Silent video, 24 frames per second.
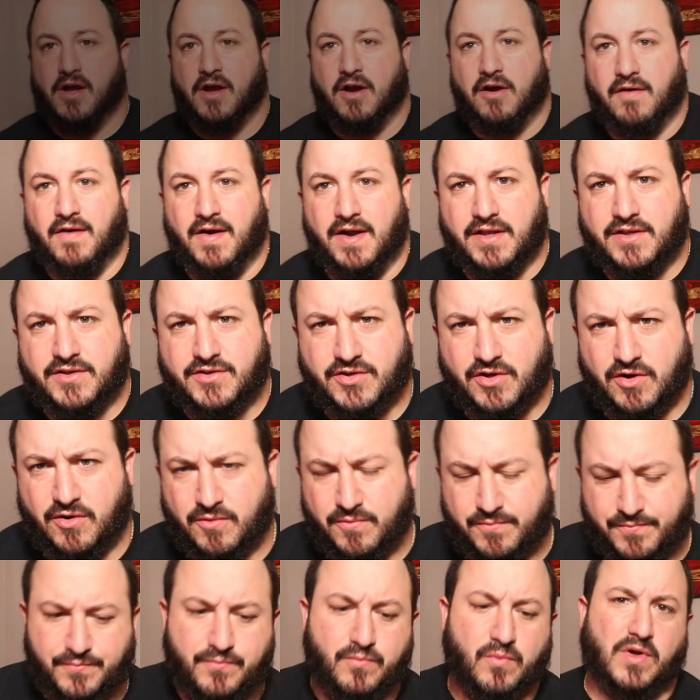Alright,
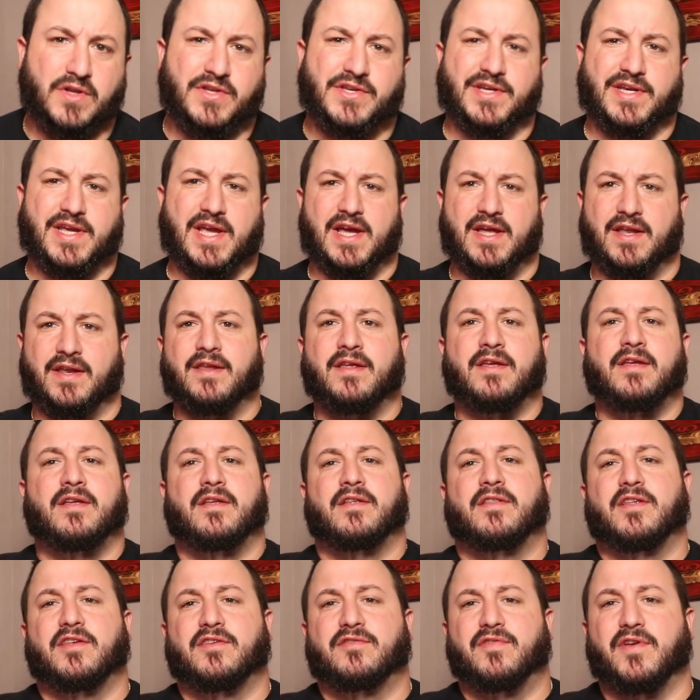so once again,
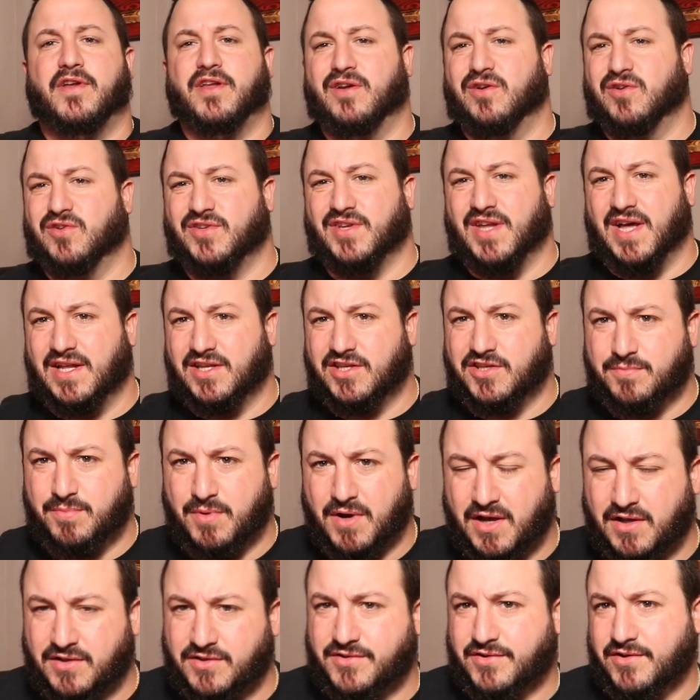this video is not
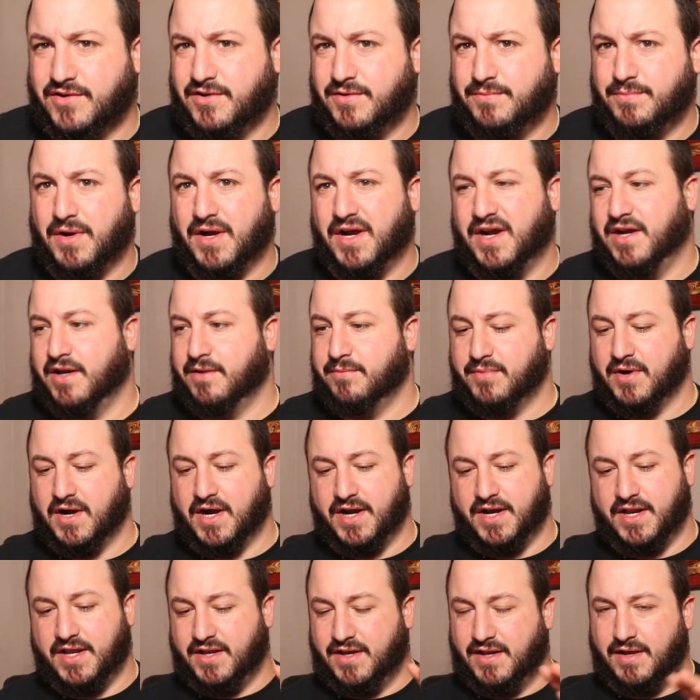sponsored by
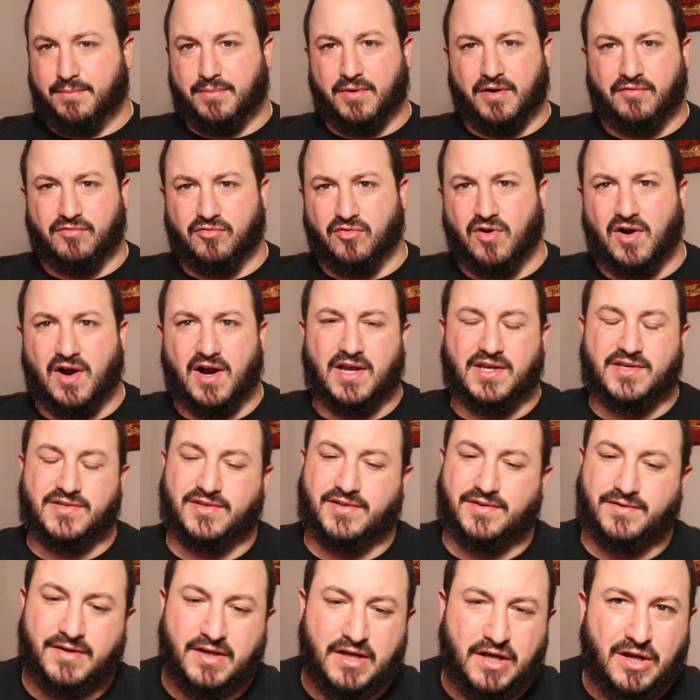anybody, not by
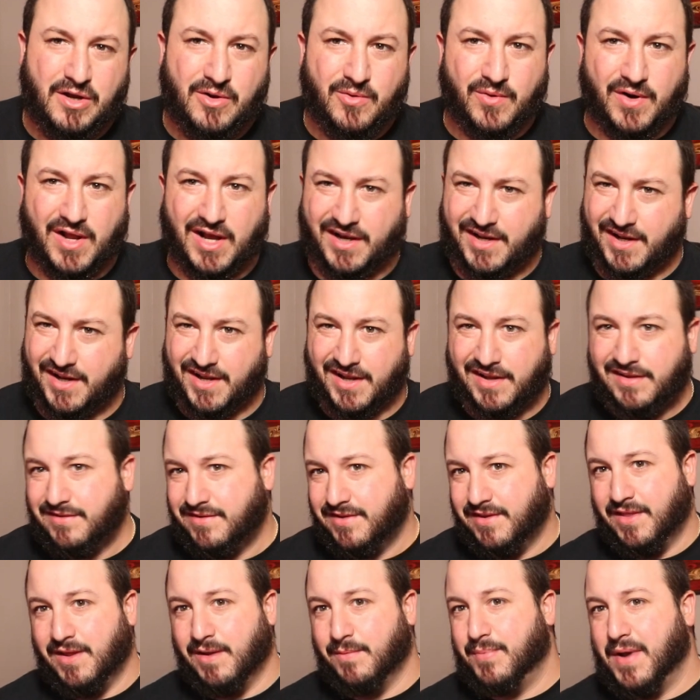Verizon. We're not going to get
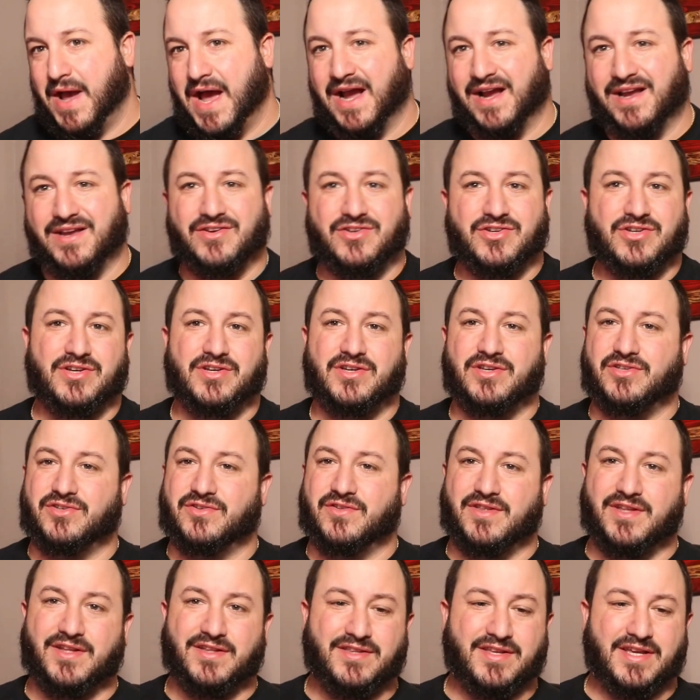into their packages or
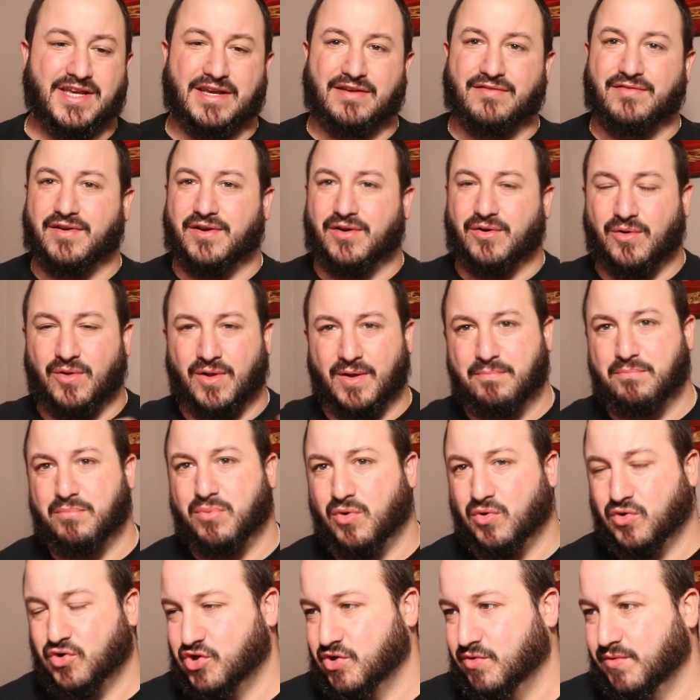their TV and all that
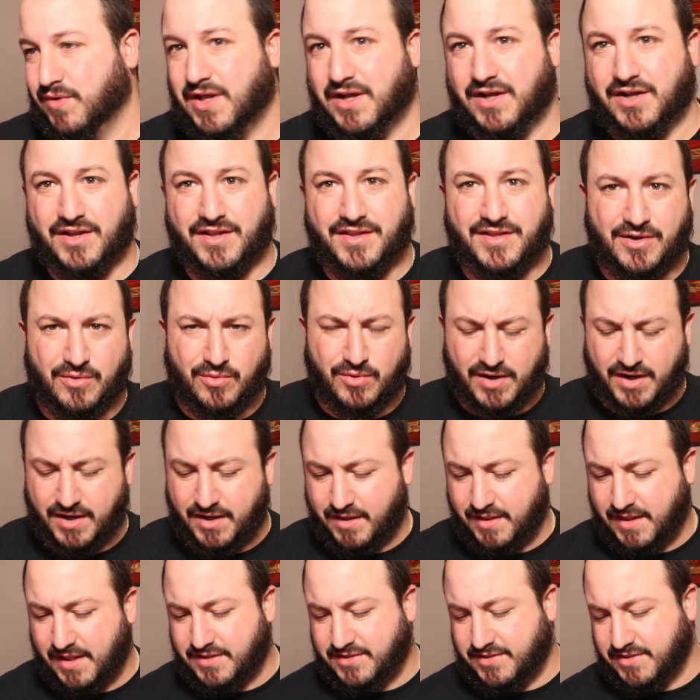bullshit. We're not going to deal with any
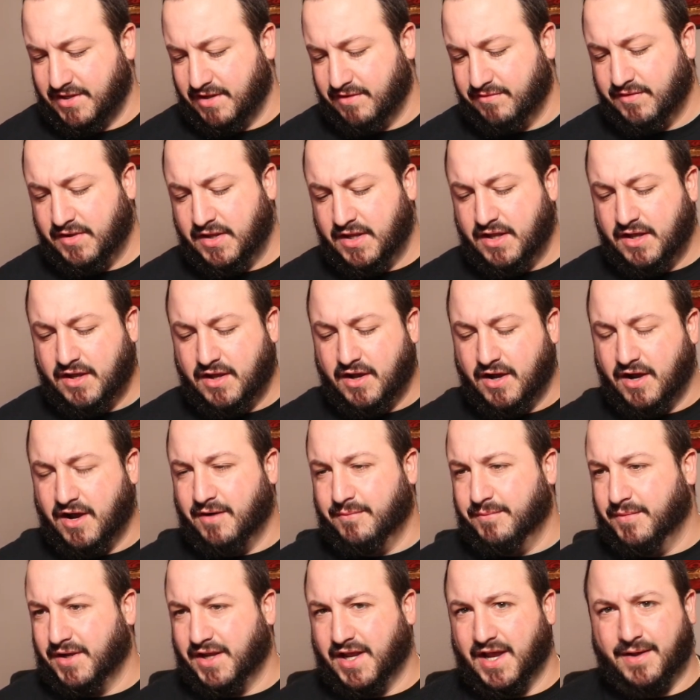of that stuff.
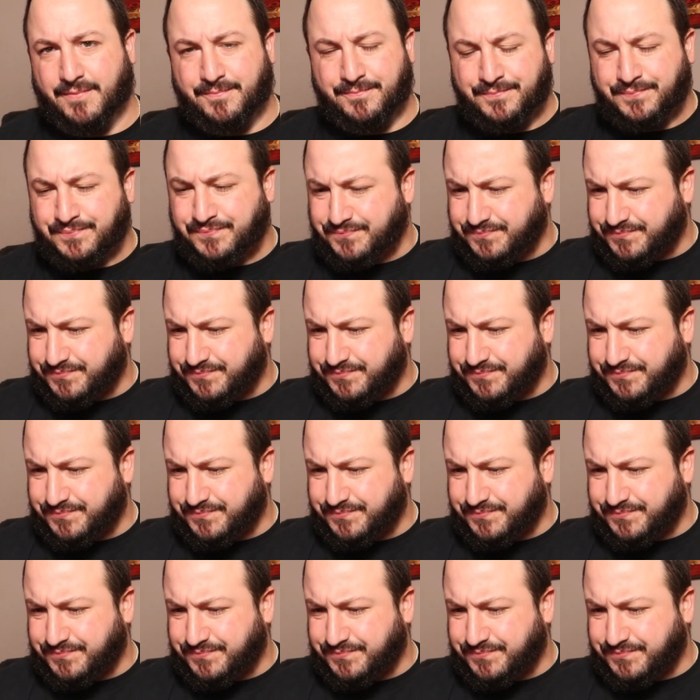Again,